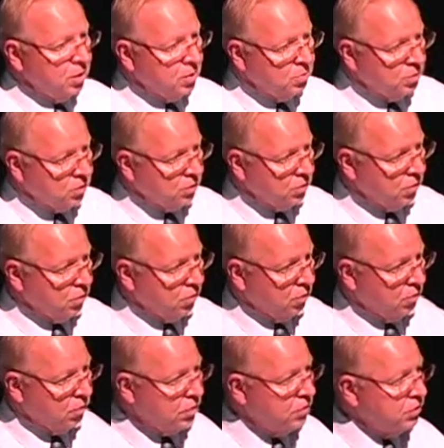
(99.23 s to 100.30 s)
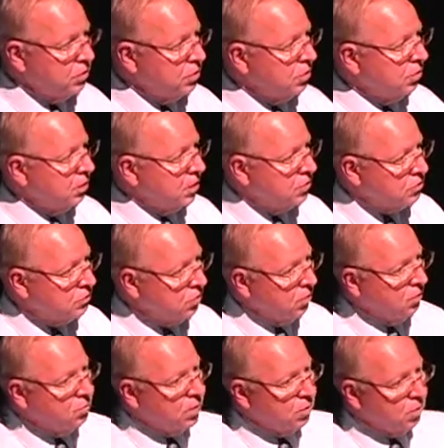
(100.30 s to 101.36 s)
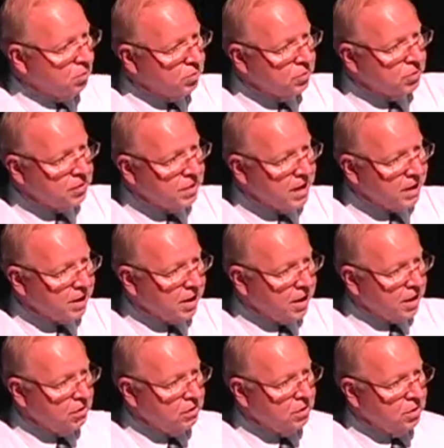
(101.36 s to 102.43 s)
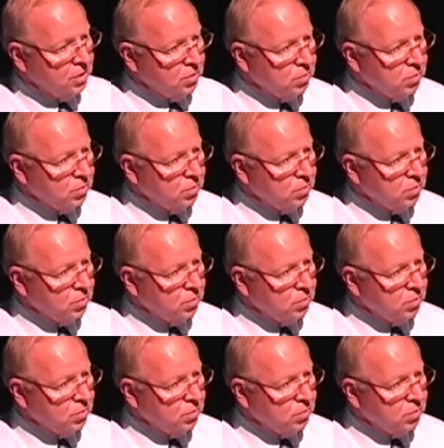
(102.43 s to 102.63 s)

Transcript: but the total region, to make sure that over the decades